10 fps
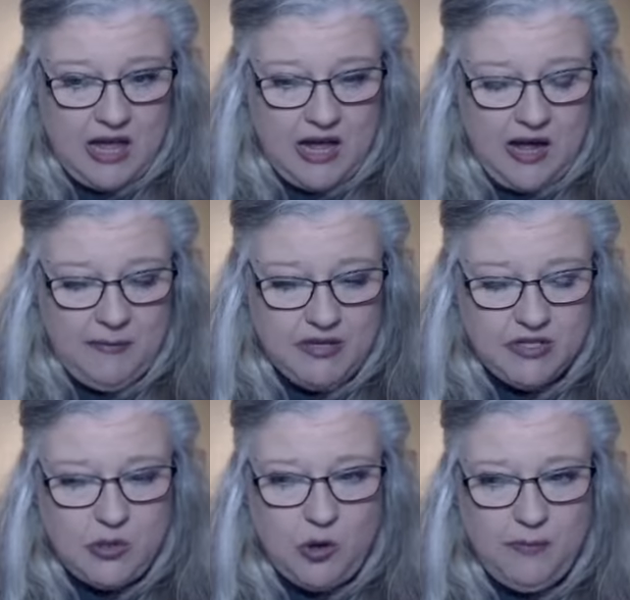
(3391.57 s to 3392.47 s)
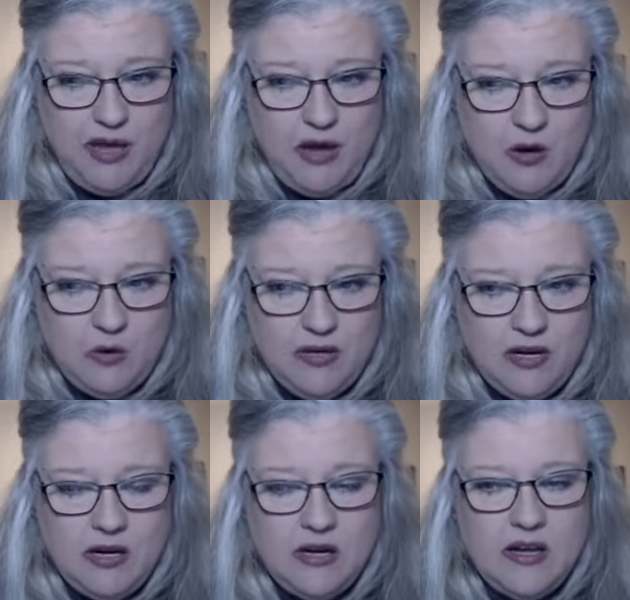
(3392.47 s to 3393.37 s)
Um, Scorpio
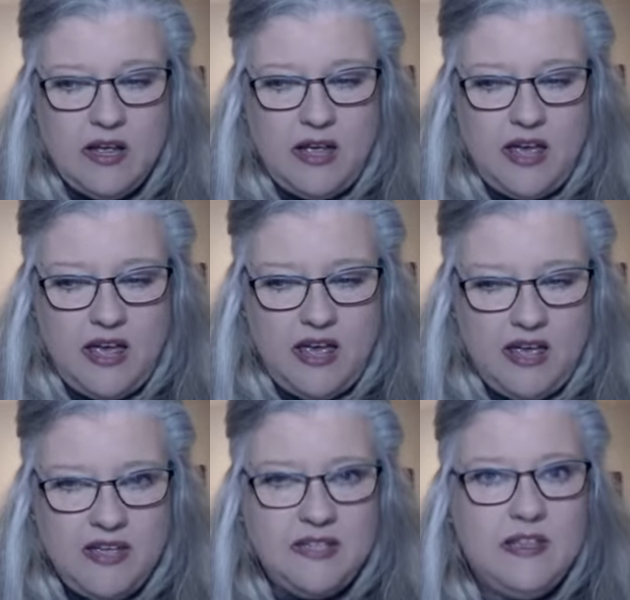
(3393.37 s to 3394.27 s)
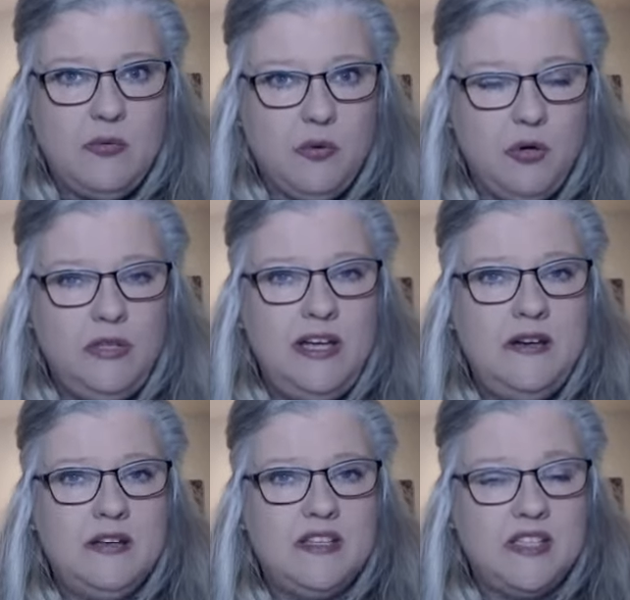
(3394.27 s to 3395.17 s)
is the
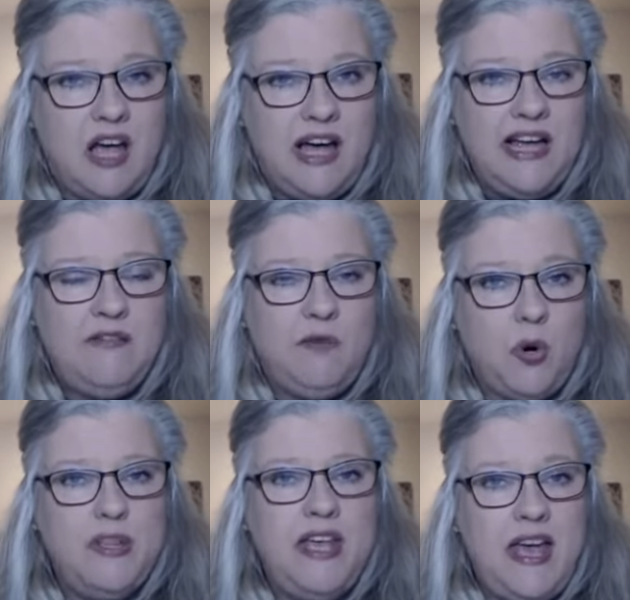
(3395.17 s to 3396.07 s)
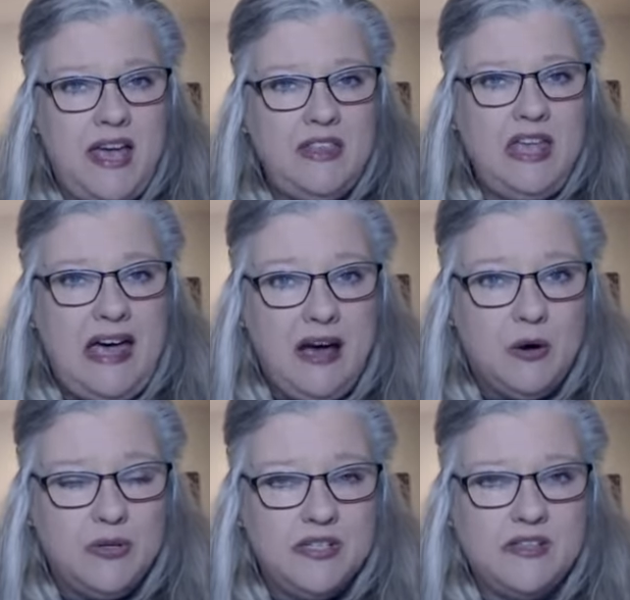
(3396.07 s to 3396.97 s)
ruling sign for the eighth
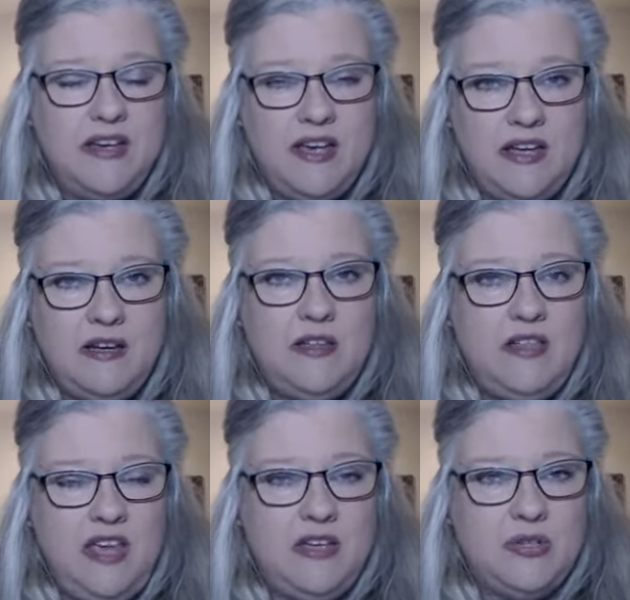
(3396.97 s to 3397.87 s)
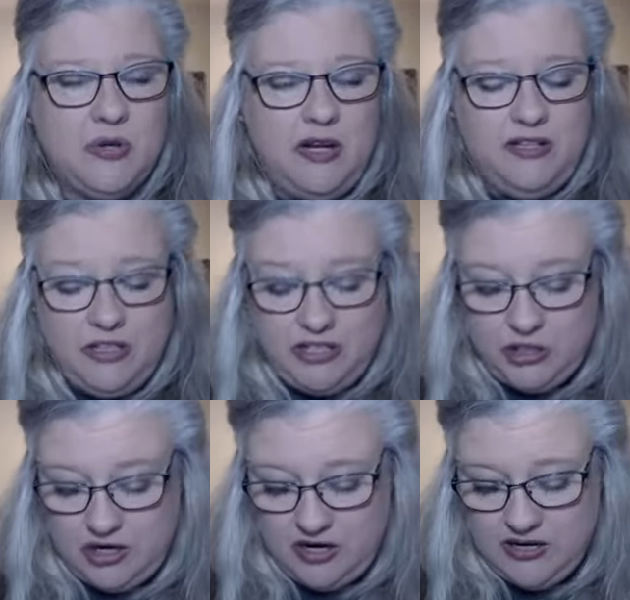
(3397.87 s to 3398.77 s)
house in the astrology
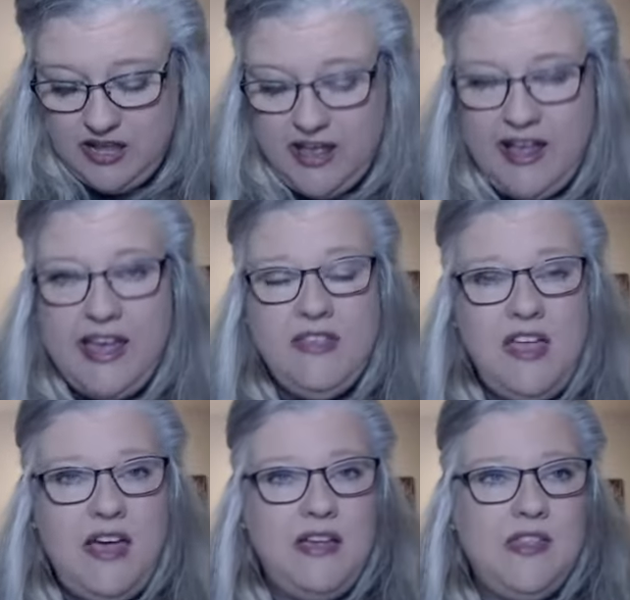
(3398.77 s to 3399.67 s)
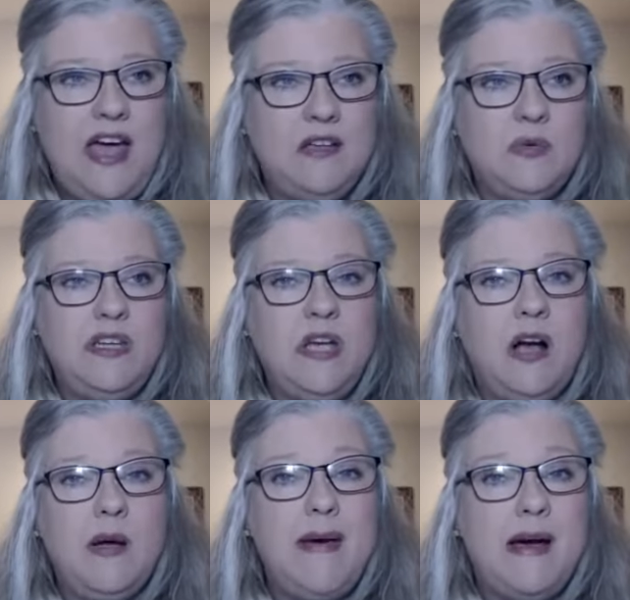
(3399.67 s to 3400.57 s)
chart. In the eighth house, we
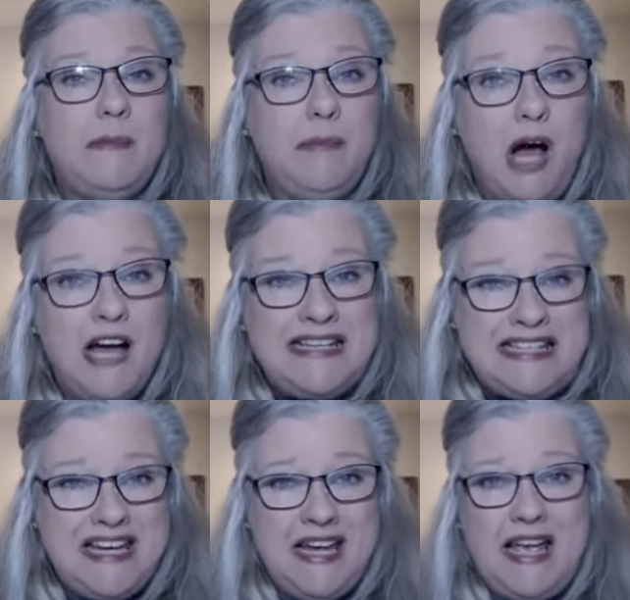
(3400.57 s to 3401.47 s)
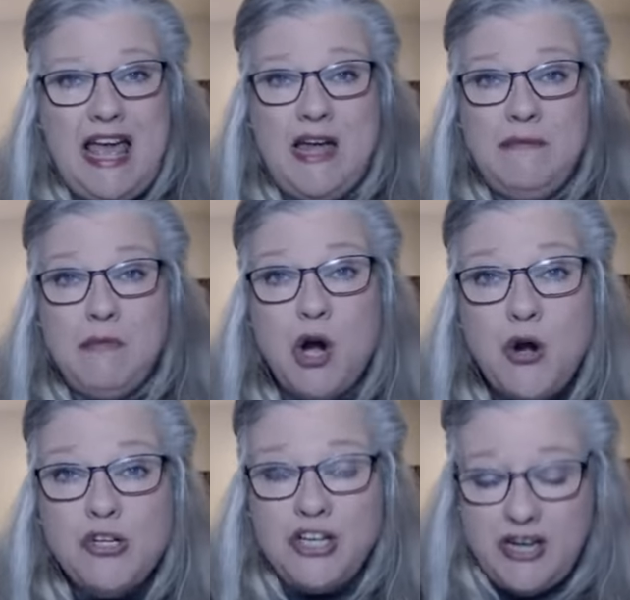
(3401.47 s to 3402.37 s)
talk about bonding and
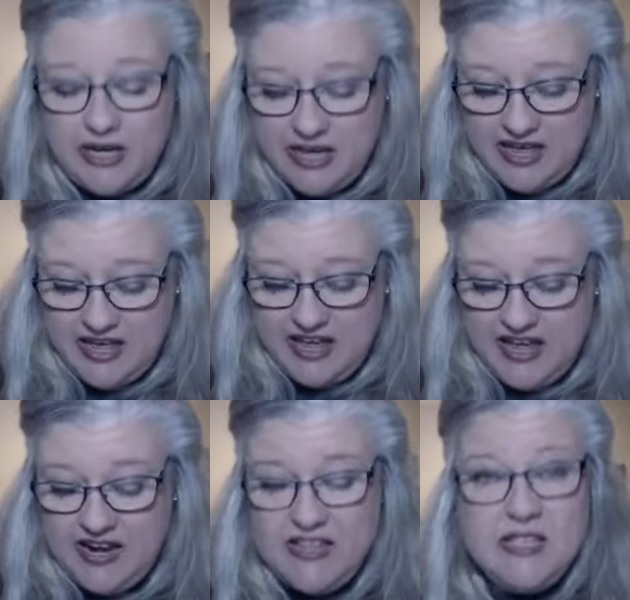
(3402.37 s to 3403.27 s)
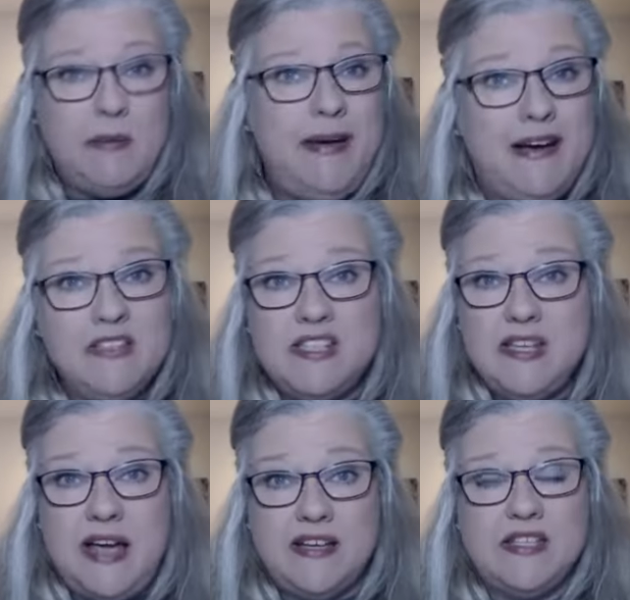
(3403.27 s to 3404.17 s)
merging. It is about
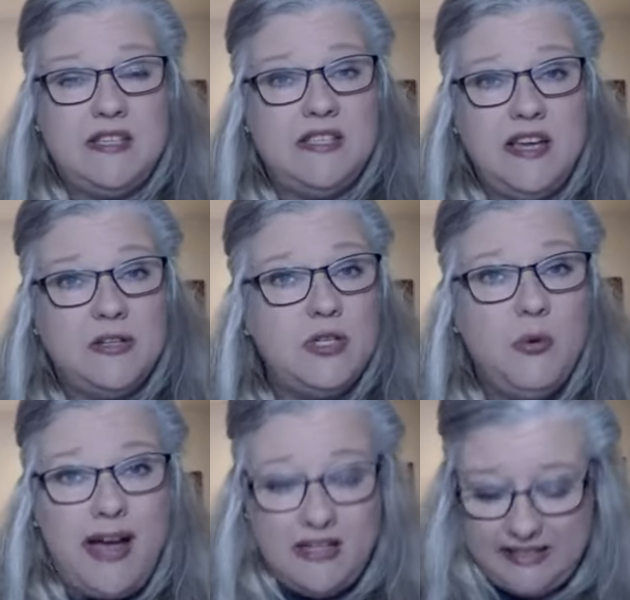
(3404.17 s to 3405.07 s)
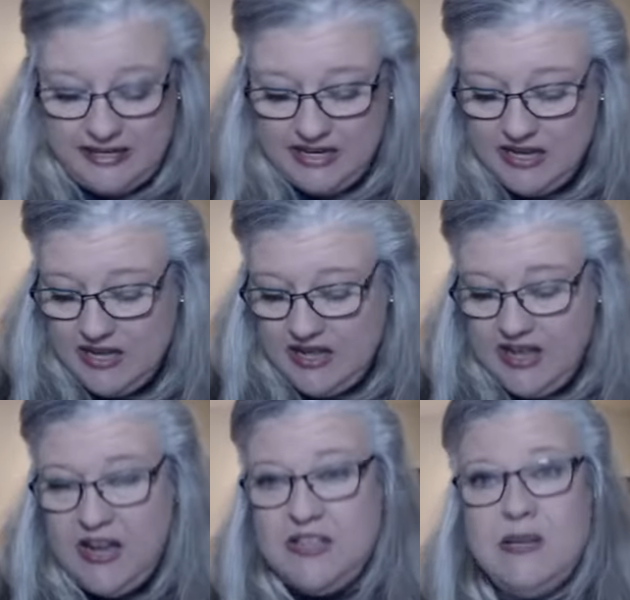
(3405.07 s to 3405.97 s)
sex and sexuality.
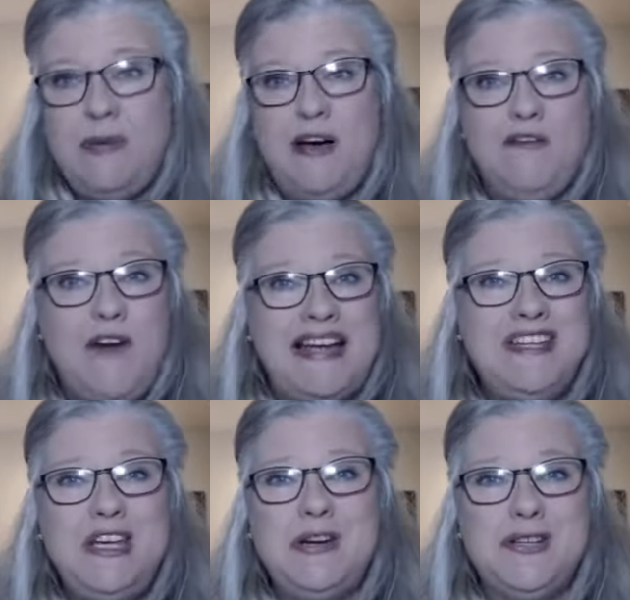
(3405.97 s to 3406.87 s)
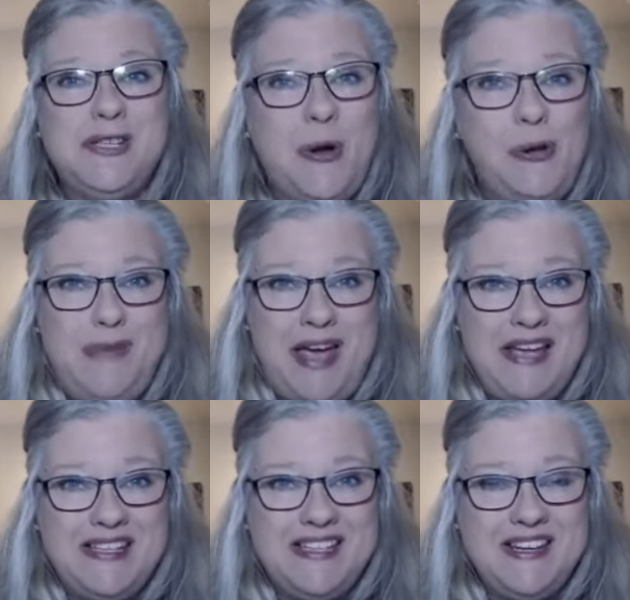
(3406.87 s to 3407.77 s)
It is about finding your
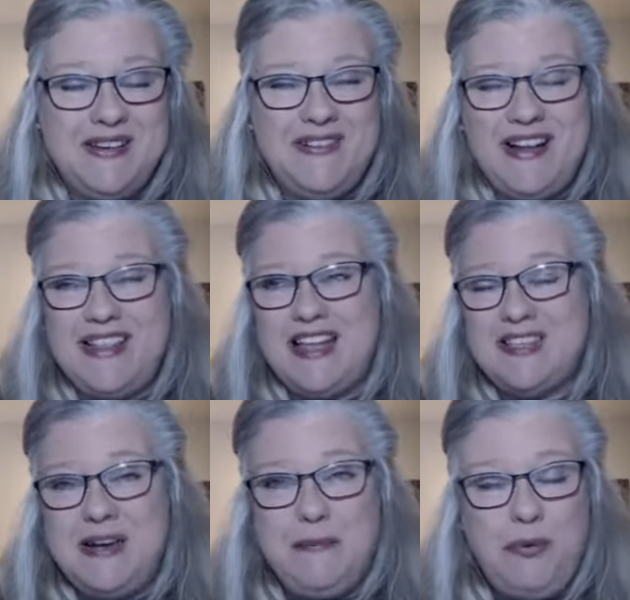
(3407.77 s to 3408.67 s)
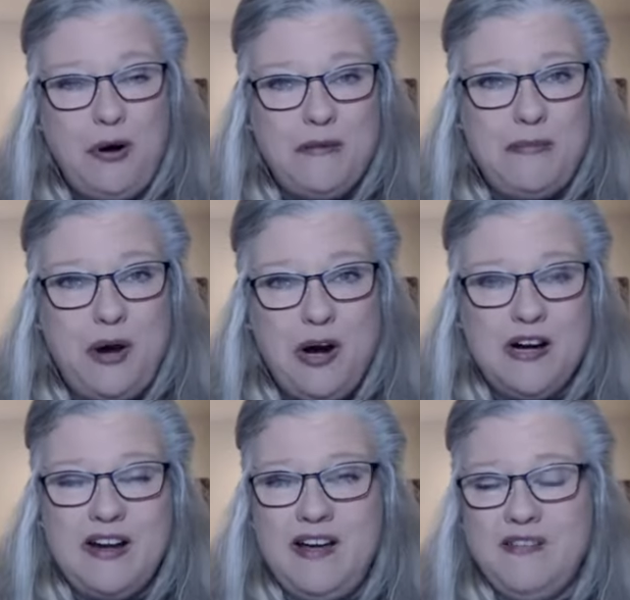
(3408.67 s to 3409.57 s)
soulmate, right? That's an important
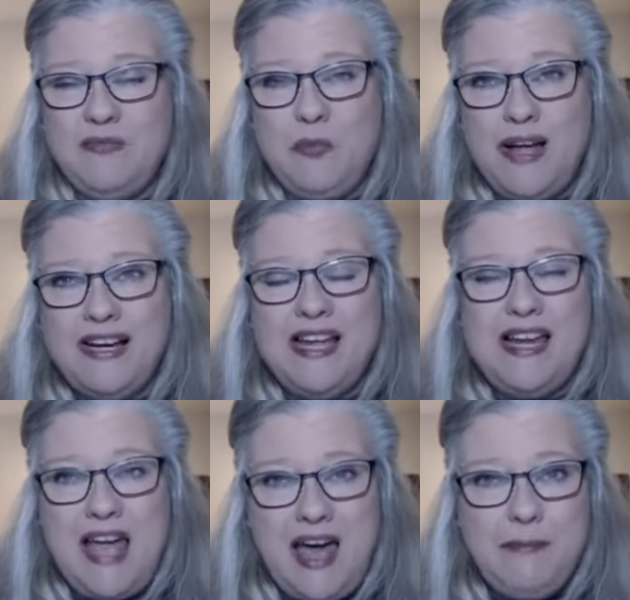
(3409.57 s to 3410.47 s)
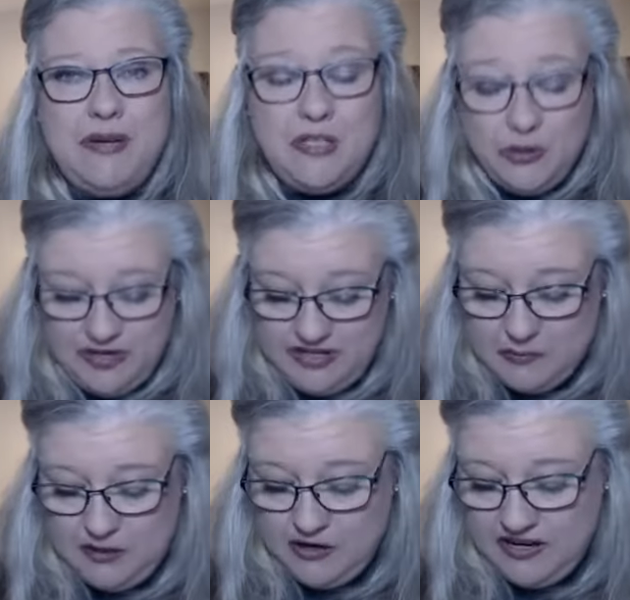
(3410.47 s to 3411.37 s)
part of what can happen during this
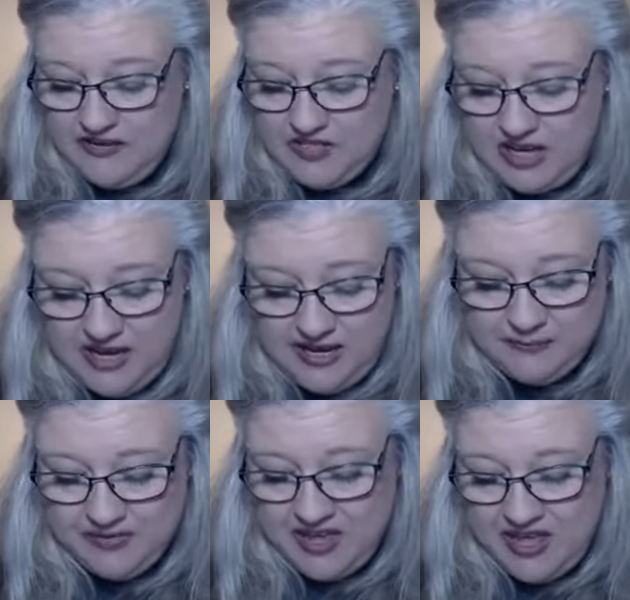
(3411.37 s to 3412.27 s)
period of time.